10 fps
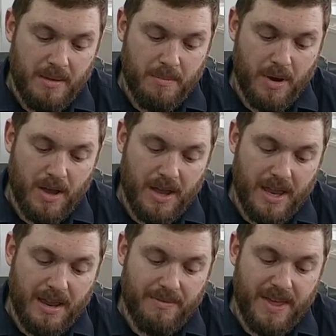But
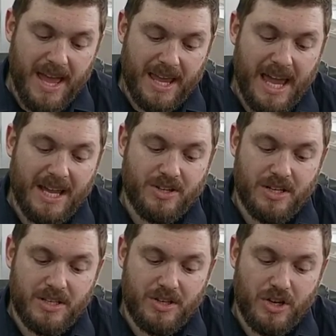if that
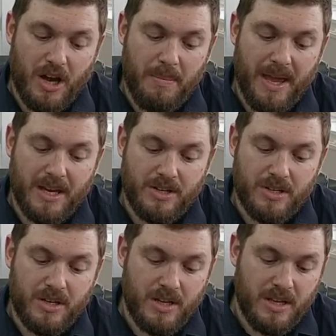catches the sharp
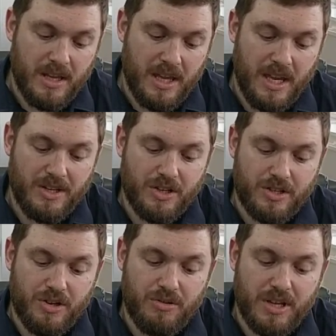edge, it just
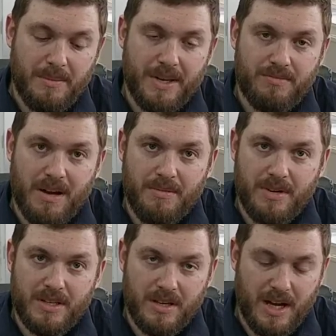chews up this rubber
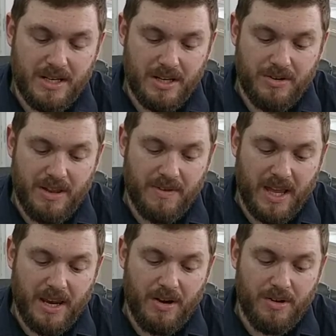inside and you'll never
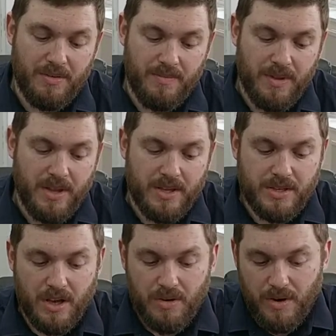get it on.
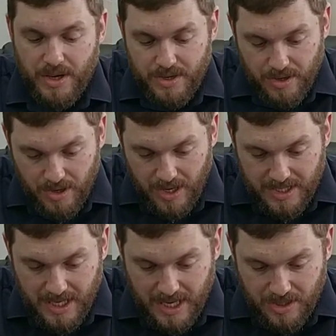So it's a good
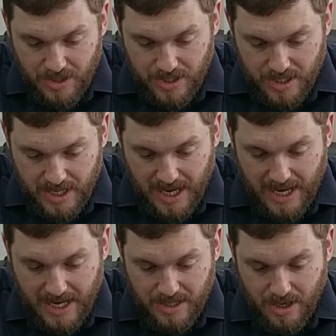idea just to take
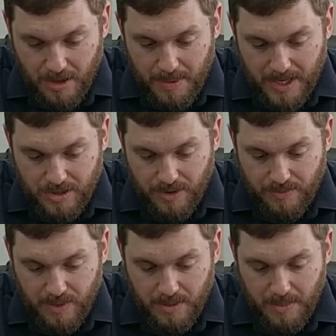that sharp edge off
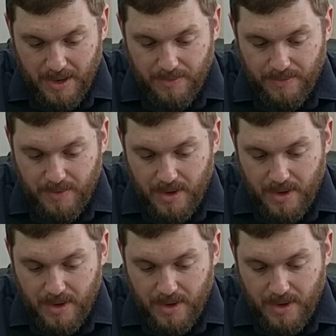with a bit of